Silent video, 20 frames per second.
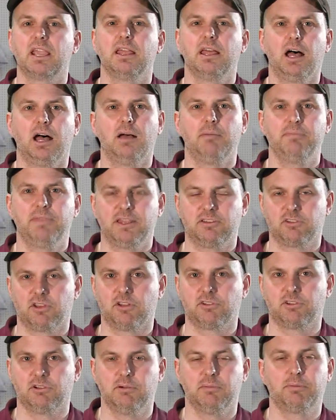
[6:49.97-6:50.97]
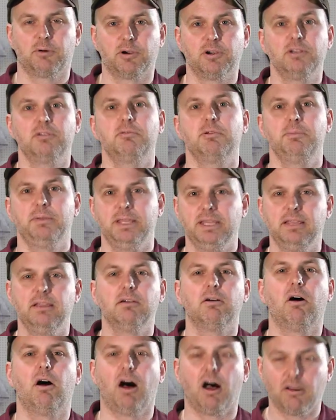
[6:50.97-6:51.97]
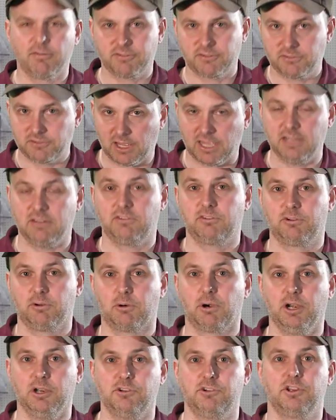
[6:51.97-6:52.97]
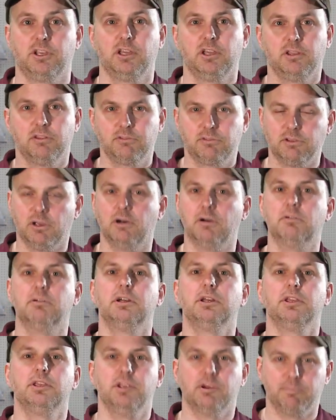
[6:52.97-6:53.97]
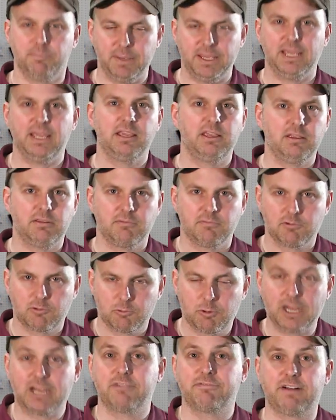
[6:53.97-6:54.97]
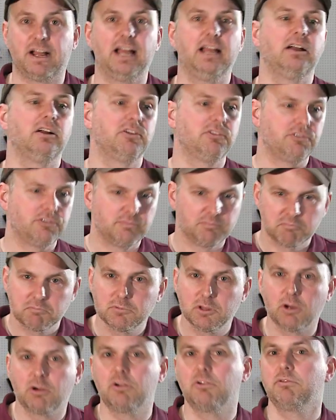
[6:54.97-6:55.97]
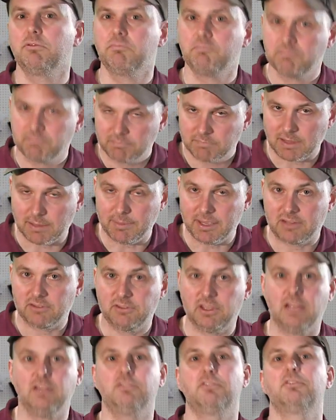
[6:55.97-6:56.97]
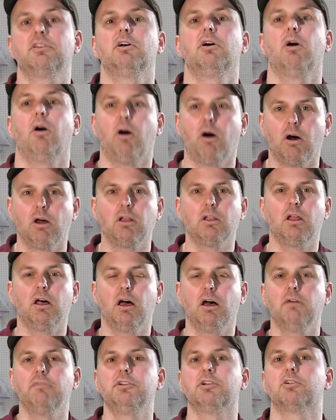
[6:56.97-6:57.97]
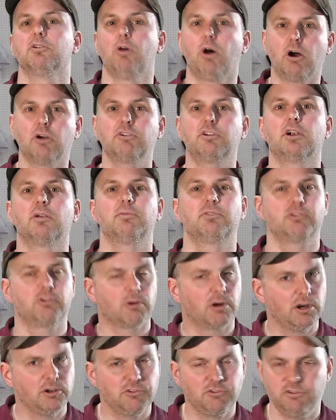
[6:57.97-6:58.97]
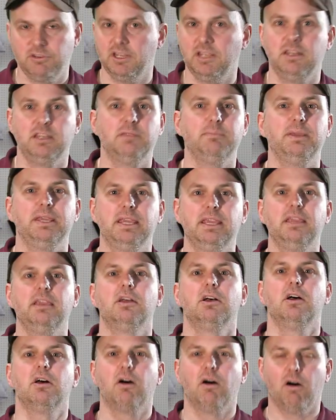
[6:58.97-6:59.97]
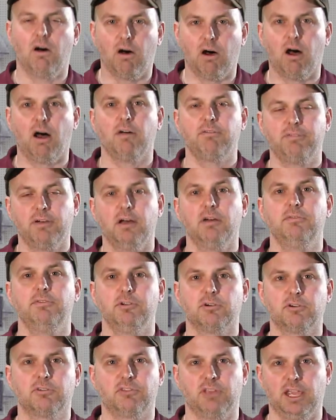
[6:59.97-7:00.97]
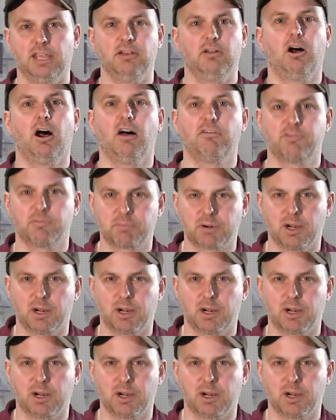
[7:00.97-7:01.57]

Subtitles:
That's also important, would be off-site storage. So your big, quick files, local, that makes sense. All of your long-term storage need to be off of your site, off of